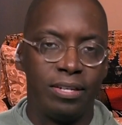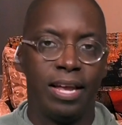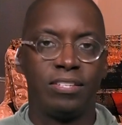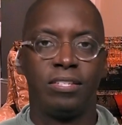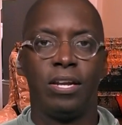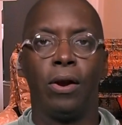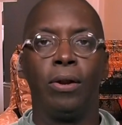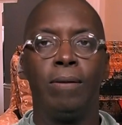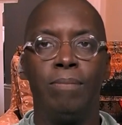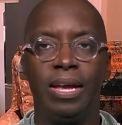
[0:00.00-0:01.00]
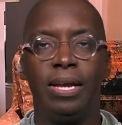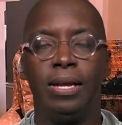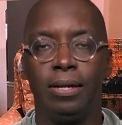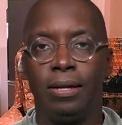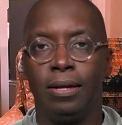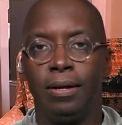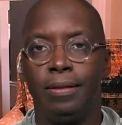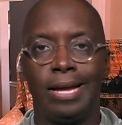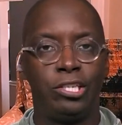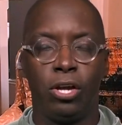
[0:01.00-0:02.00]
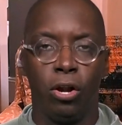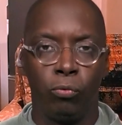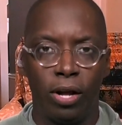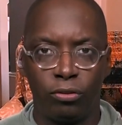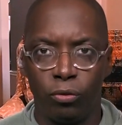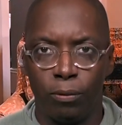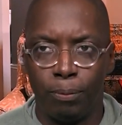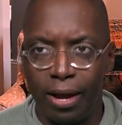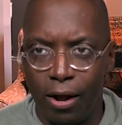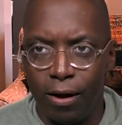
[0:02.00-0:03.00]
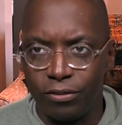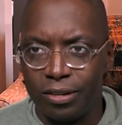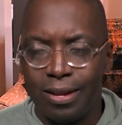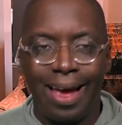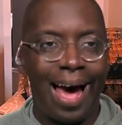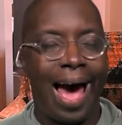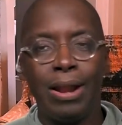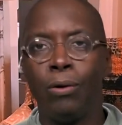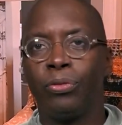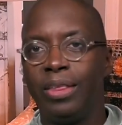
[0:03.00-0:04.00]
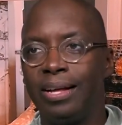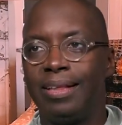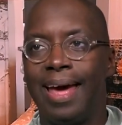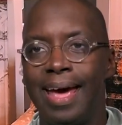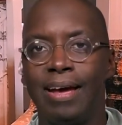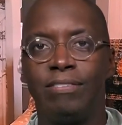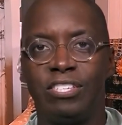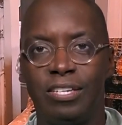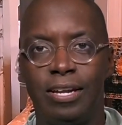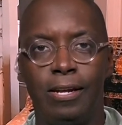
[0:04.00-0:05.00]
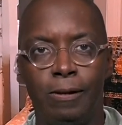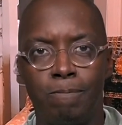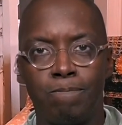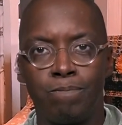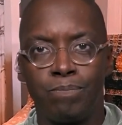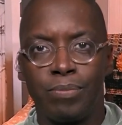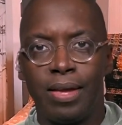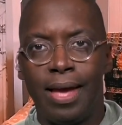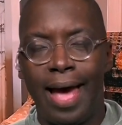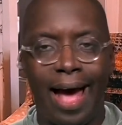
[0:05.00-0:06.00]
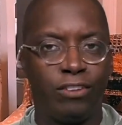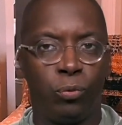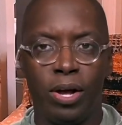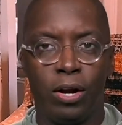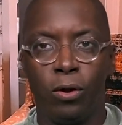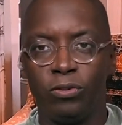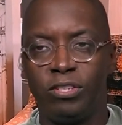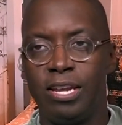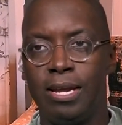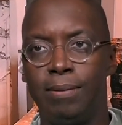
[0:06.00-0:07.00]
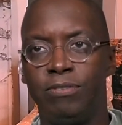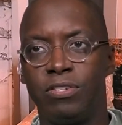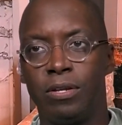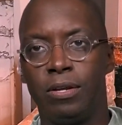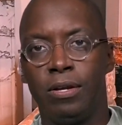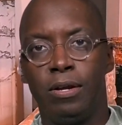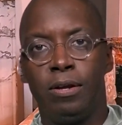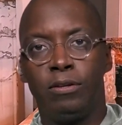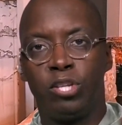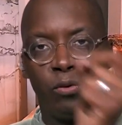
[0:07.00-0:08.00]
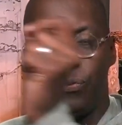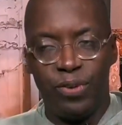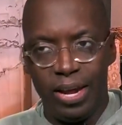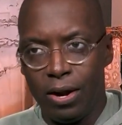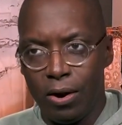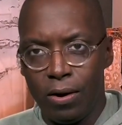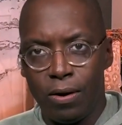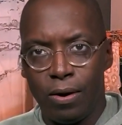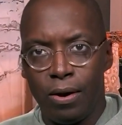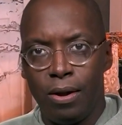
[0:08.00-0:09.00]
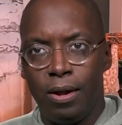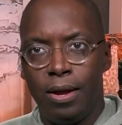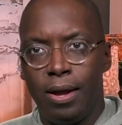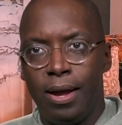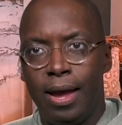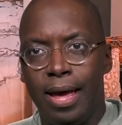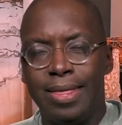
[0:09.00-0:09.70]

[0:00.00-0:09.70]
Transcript: necessarily mean that you're going to run through the playoffs. I don't think the AFC has one of those teams to fear, and